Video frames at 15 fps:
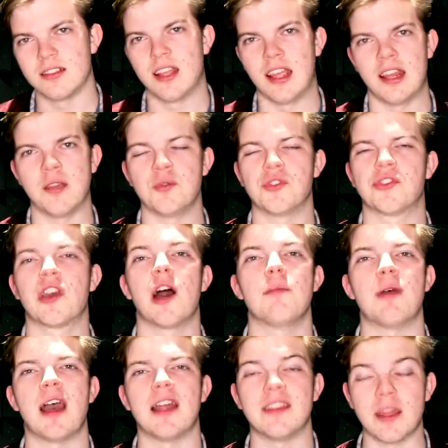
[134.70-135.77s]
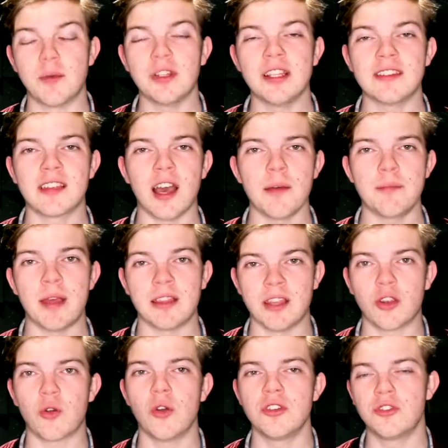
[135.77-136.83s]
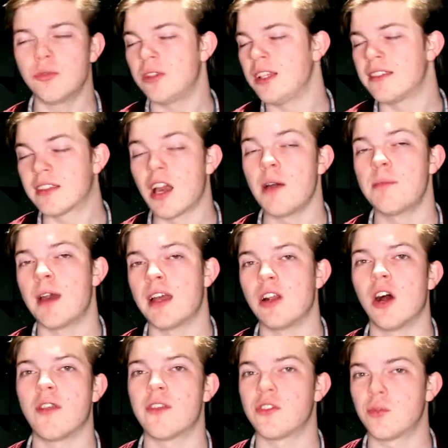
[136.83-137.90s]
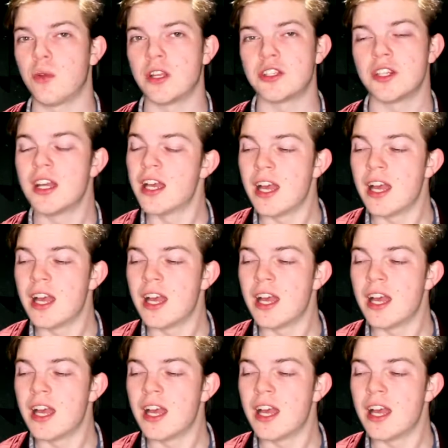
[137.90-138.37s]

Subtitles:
And it was Cuphead. They released Cuphead. They're going to release Cuphead on the Switch.